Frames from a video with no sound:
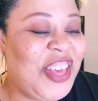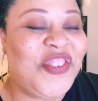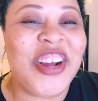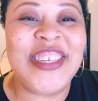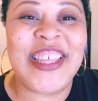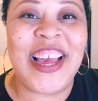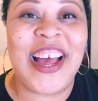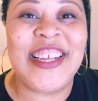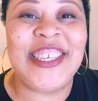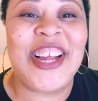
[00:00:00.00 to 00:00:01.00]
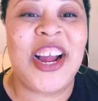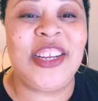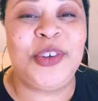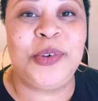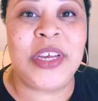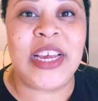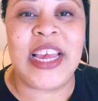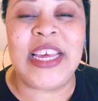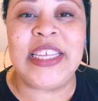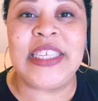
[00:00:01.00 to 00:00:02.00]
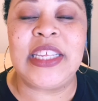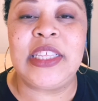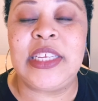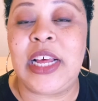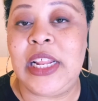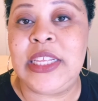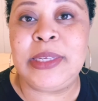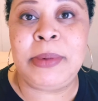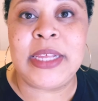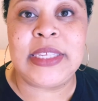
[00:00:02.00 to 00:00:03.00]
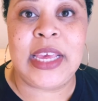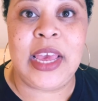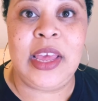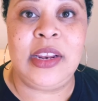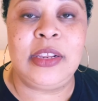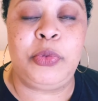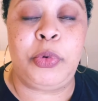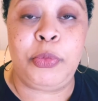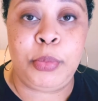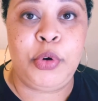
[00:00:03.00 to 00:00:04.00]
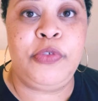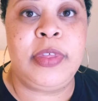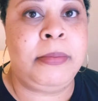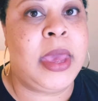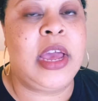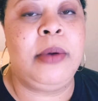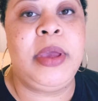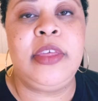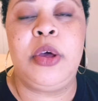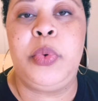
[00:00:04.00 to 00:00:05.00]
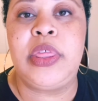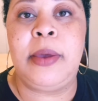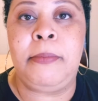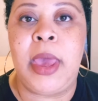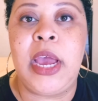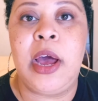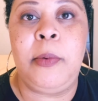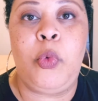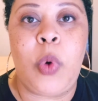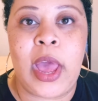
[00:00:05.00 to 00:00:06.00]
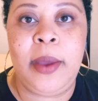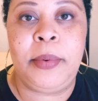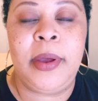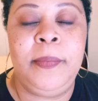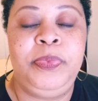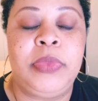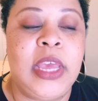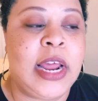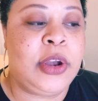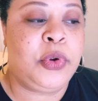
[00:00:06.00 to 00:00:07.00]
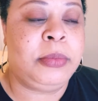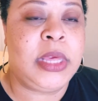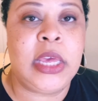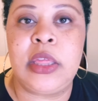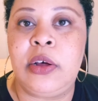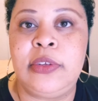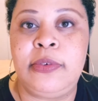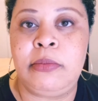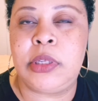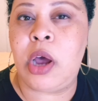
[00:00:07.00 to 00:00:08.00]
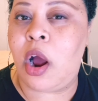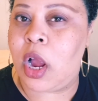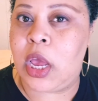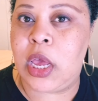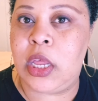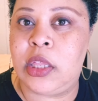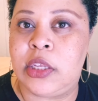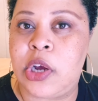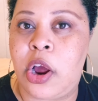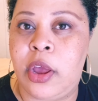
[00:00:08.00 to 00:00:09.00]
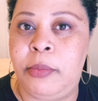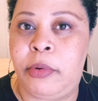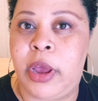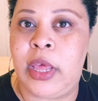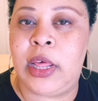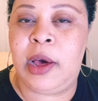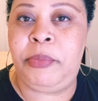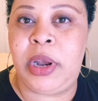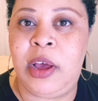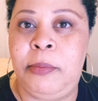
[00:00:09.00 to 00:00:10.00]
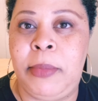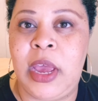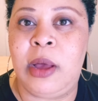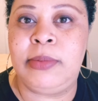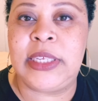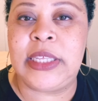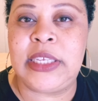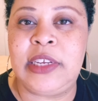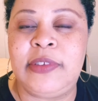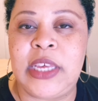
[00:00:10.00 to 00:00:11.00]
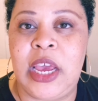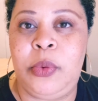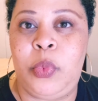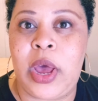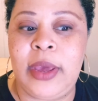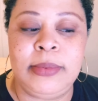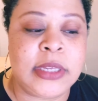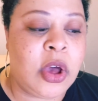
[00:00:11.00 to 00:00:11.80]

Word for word: first thing I start doing is cleanse my skin, remove the makeup, either with a makeup wipe, and I normally get those from Target, the Target brand, the Up and Up Makeup Sensitive Skin Wipes,